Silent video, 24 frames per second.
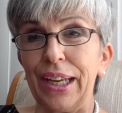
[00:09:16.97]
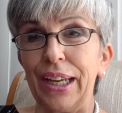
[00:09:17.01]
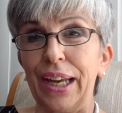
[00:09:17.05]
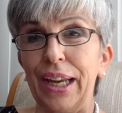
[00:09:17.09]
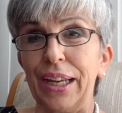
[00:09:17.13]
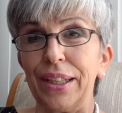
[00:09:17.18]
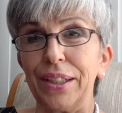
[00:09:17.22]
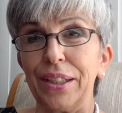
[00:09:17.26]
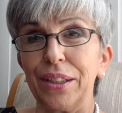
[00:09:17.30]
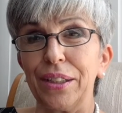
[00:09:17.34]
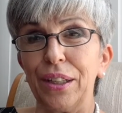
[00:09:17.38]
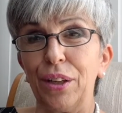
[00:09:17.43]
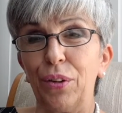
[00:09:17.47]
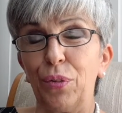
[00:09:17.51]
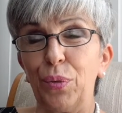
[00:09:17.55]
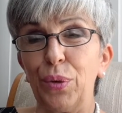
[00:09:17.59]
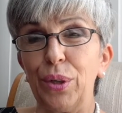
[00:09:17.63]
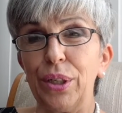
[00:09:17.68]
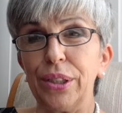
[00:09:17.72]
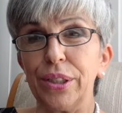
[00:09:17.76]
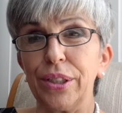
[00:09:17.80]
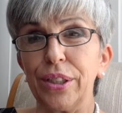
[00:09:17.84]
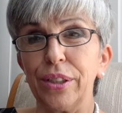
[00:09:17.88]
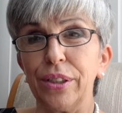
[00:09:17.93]
And that if we
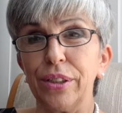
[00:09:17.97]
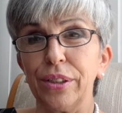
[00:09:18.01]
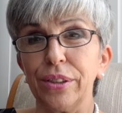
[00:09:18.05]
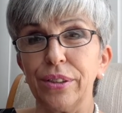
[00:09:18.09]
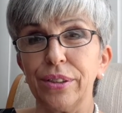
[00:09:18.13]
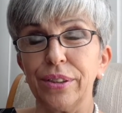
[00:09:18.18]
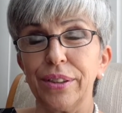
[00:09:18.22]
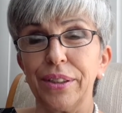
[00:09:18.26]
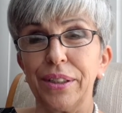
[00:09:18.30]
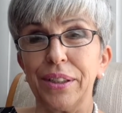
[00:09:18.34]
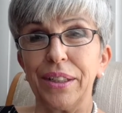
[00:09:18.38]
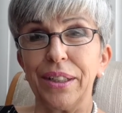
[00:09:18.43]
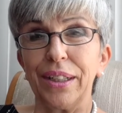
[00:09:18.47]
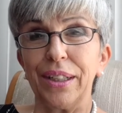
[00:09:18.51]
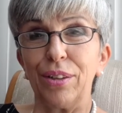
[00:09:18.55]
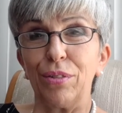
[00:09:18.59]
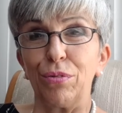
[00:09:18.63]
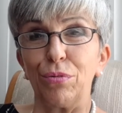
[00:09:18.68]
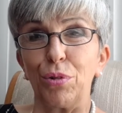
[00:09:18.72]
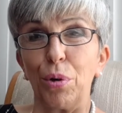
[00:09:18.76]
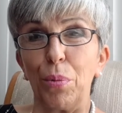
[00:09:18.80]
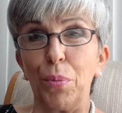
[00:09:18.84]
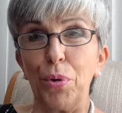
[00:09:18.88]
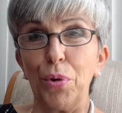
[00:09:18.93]
start
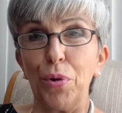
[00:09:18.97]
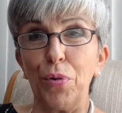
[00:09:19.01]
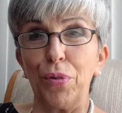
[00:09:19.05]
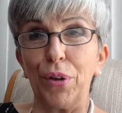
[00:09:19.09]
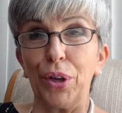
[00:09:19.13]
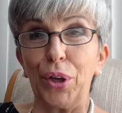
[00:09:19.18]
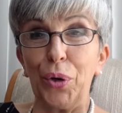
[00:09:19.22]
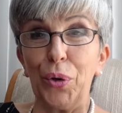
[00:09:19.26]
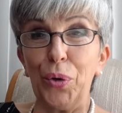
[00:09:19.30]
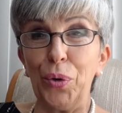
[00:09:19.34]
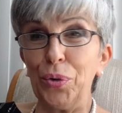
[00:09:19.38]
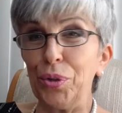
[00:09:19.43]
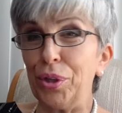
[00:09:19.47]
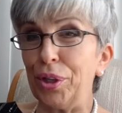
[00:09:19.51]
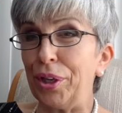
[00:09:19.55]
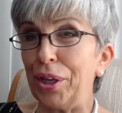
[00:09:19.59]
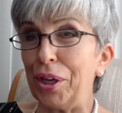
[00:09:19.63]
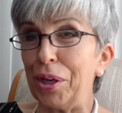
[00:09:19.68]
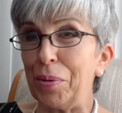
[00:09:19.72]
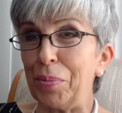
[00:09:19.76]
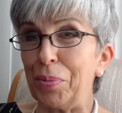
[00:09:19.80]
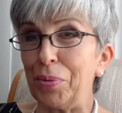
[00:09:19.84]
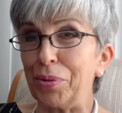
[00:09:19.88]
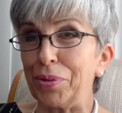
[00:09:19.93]
removing all the
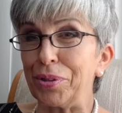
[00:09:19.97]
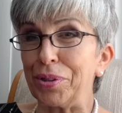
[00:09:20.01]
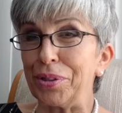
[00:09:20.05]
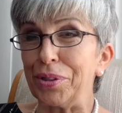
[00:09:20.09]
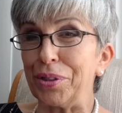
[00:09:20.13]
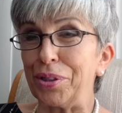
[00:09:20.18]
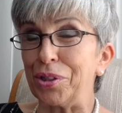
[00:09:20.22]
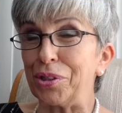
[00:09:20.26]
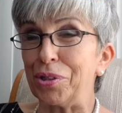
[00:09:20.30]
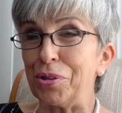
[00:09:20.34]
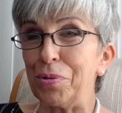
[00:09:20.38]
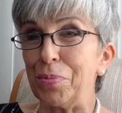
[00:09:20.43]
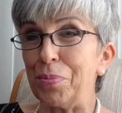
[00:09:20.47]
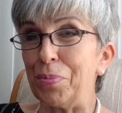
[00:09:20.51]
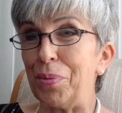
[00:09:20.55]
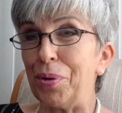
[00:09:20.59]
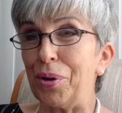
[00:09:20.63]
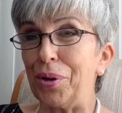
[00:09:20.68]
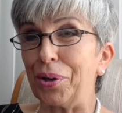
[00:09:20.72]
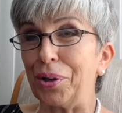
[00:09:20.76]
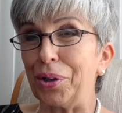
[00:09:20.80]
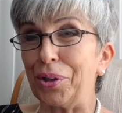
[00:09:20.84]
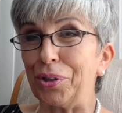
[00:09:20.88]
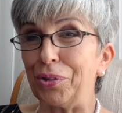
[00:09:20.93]
labels in the
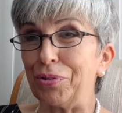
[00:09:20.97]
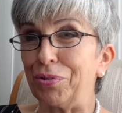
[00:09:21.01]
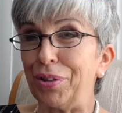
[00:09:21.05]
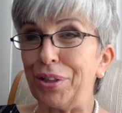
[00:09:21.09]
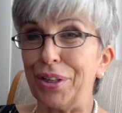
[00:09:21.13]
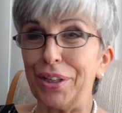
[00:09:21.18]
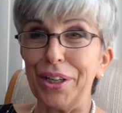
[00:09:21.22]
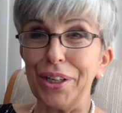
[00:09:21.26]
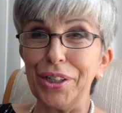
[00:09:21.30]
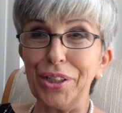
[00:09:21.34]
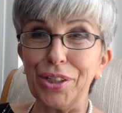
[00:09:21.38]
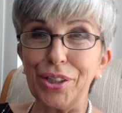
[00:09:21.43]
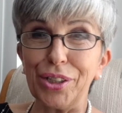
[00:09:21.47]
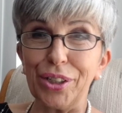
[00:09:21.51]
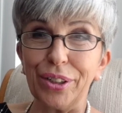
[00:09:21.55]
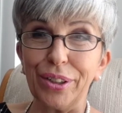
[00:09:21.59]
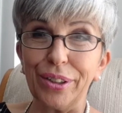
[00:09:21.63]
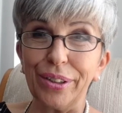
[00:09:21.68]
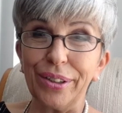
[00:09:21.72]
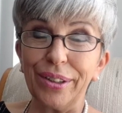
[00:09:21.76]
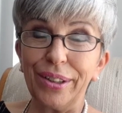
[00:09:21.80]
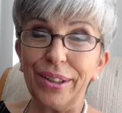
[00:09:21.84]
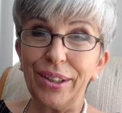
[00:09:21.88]
supermarket or in nature,